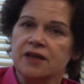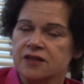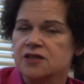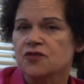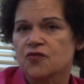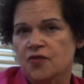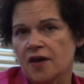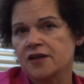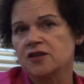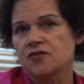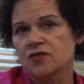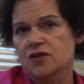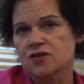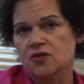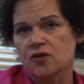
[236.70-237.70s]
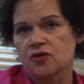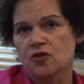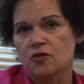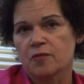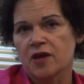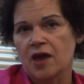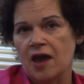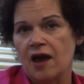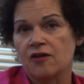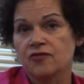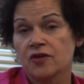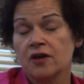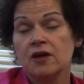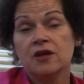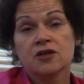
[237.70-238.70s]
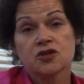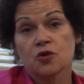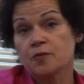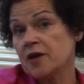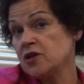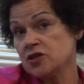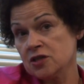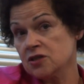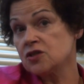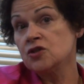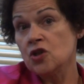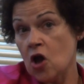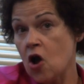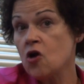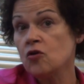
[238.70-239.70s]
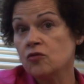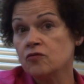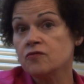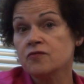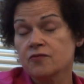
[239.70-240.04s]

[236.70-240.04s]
its effectiveness on your behalf. So patients know